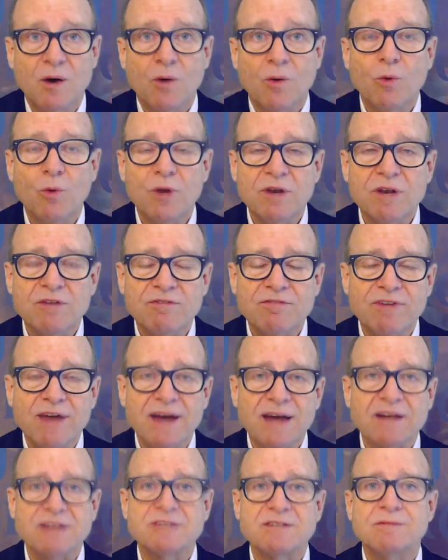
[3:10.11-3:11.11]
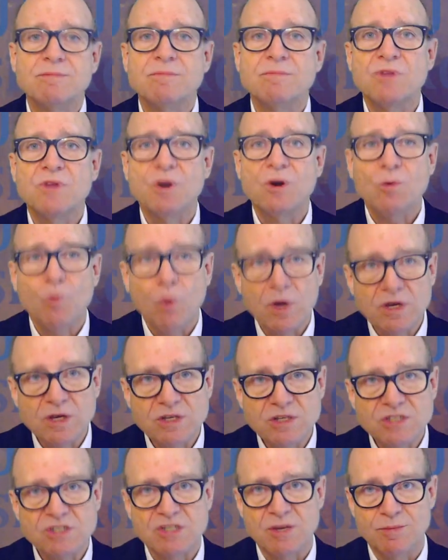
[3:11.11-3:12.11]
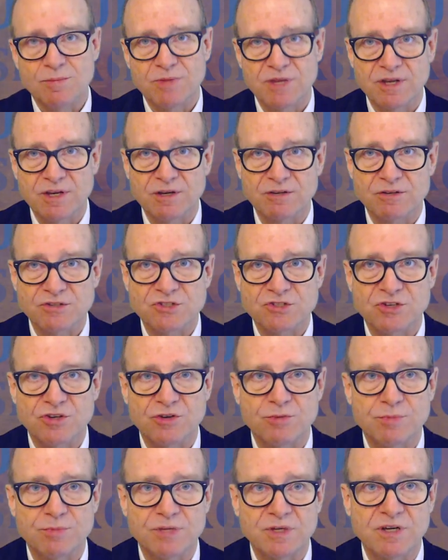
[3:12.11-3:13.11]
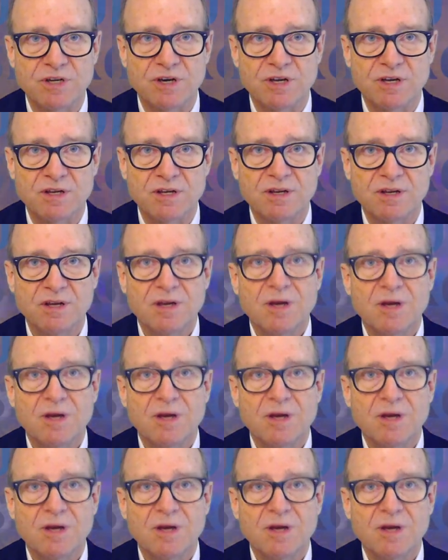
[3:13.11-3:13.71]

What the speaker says: When in fact, there was something else that could be done,